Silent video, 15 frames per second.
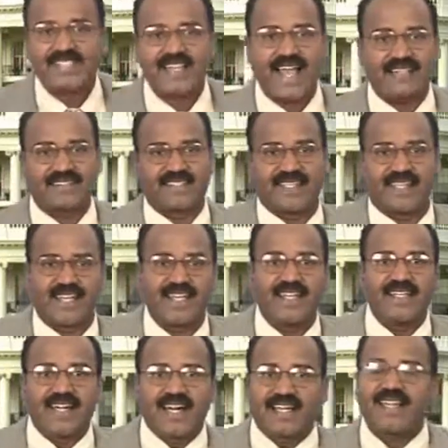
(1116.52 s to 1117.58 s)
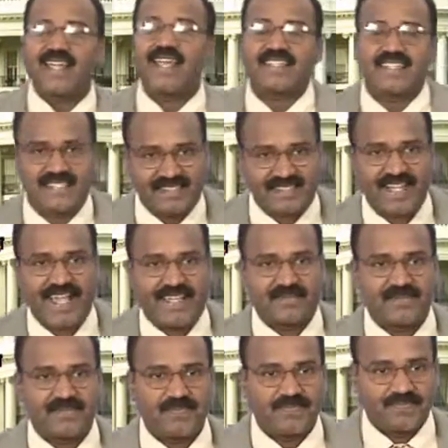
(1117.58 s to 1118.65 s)
auxiliary, relation sign.
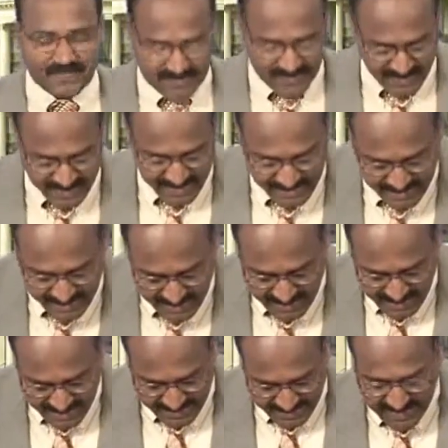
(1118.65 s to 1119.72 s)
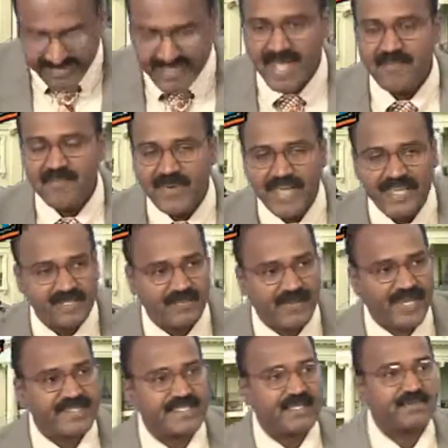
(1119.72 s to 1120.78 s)
The same page,
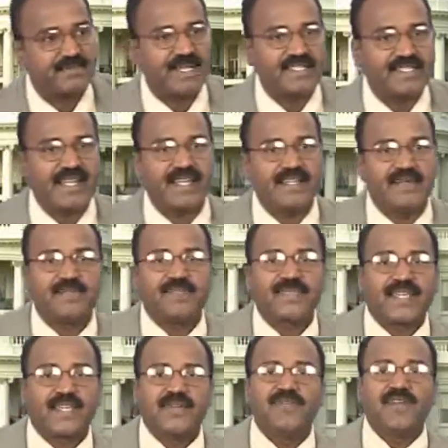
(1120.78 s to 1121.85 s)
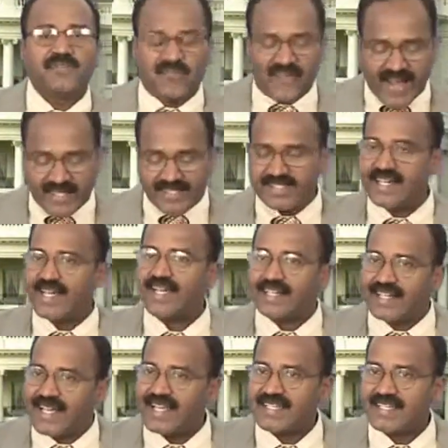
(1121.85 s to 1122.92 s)
page number 10, you will find the
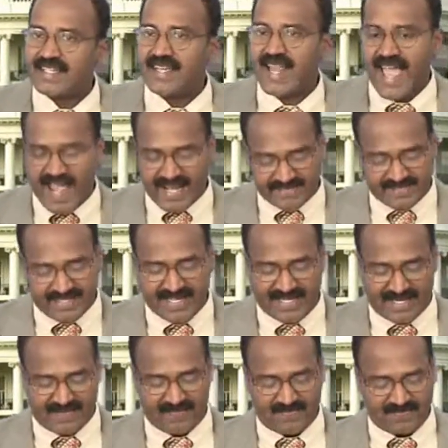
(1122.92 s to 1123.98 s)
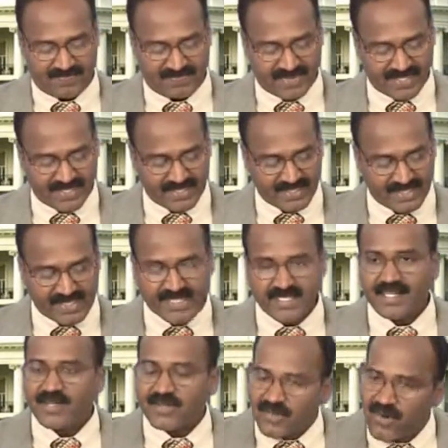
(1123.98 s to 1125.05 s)
relation auxiliary.
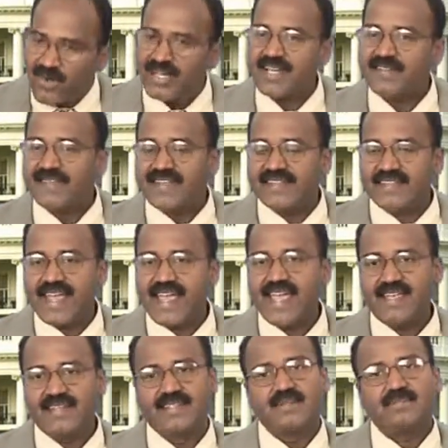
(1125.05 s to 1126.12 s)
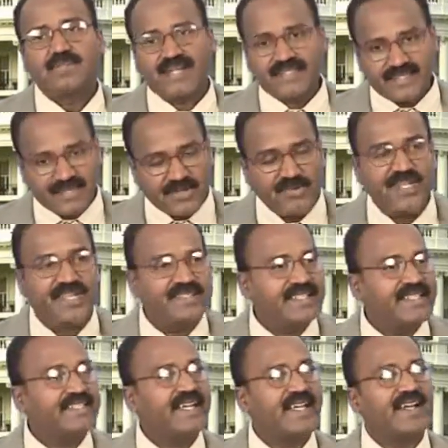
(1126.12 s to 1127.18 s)
Colon we say, but the UDC
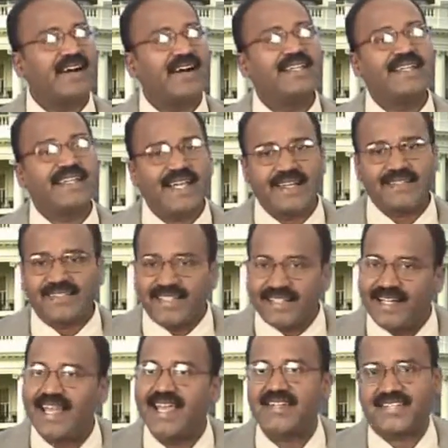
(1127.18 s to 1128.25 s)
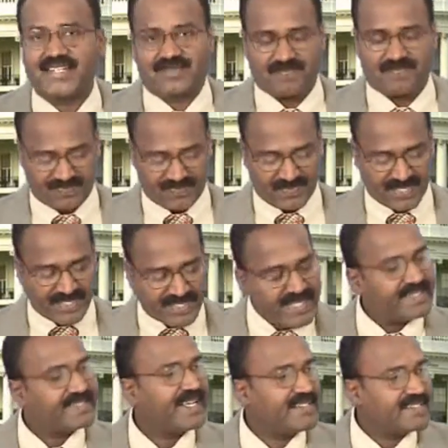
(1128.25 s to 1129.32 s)
they call it as relation.
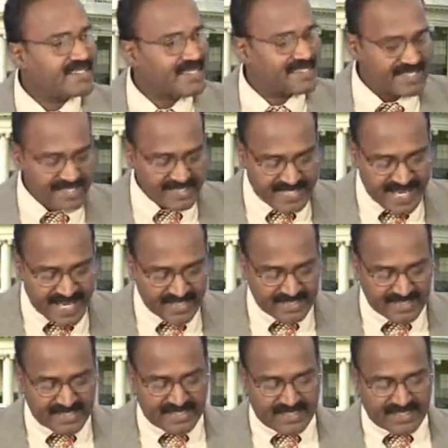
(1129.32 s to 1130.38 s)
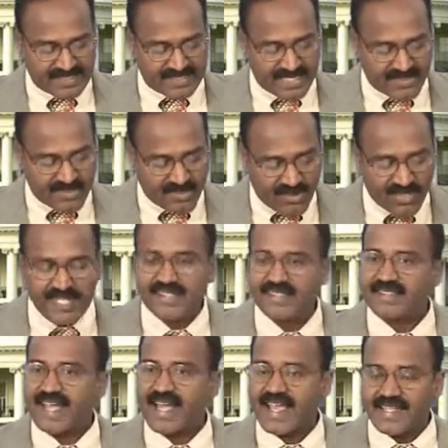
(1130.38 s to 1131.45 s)
Read the instruction there. The colon
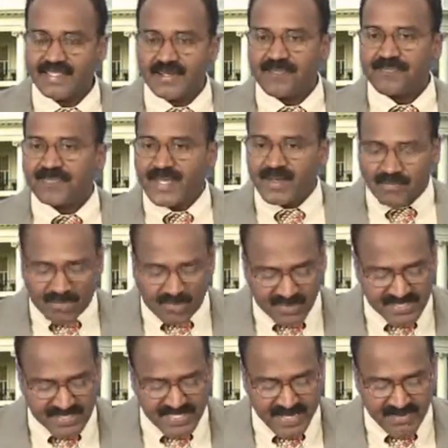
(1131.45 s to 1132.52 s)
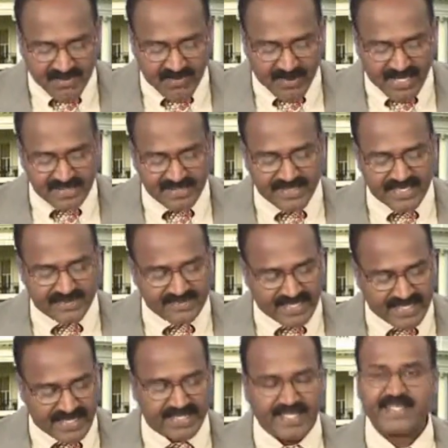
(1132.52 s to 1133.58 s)
sign, most important of the
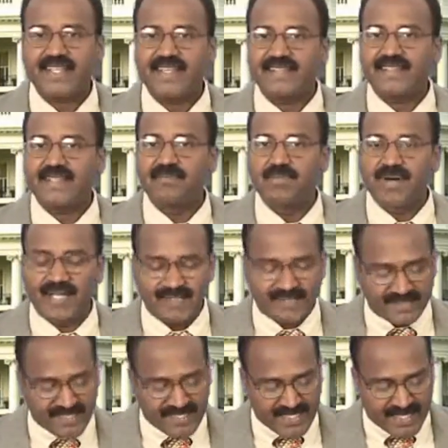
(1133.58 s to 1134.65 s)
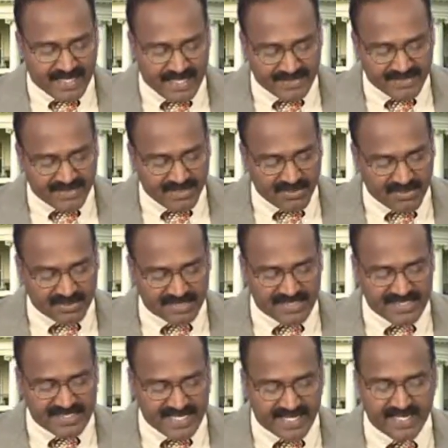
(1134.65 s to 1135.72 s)
connecting symbols, is
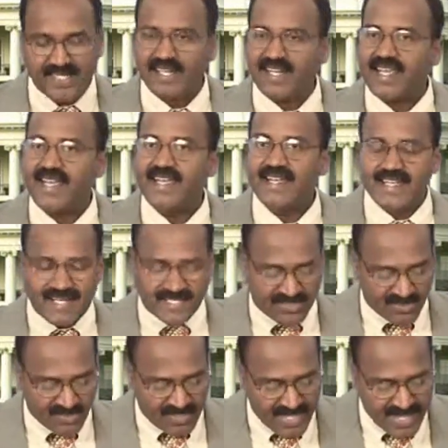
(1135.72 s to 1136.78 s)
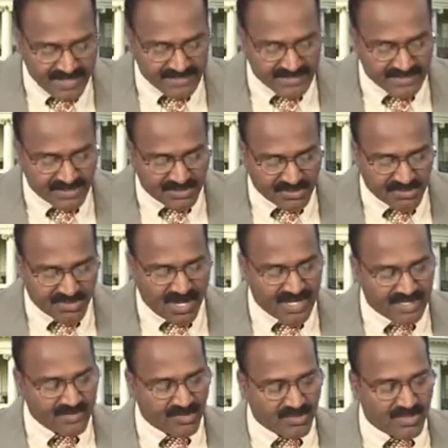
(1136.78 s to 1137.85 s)
used generally to link two or
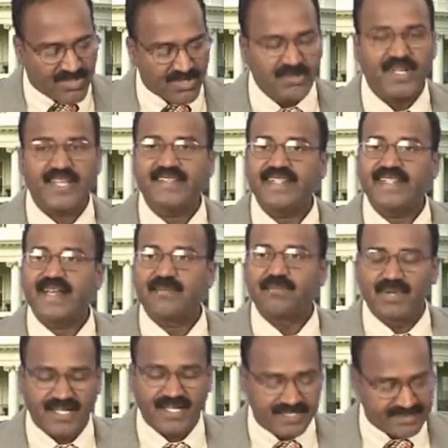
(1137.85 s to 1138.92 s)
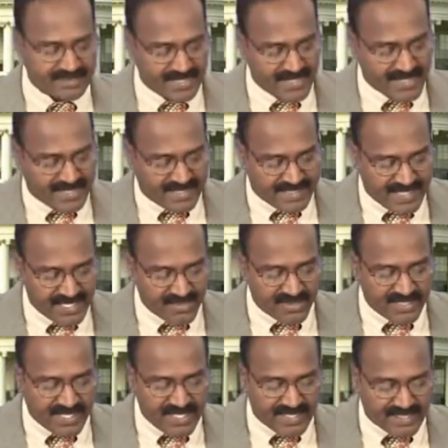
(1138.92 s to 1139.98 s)
more UDC numbers
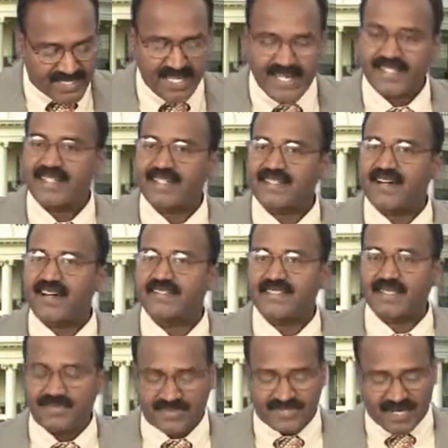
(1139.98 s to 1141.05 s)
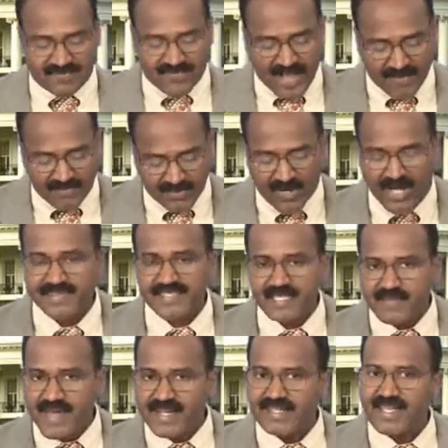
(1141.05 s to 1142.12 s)
denoting related concepts of
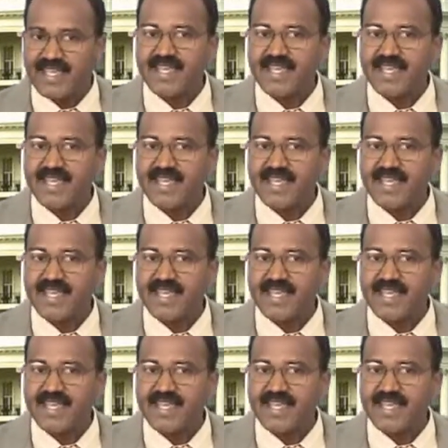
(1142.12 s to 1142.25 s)
approximately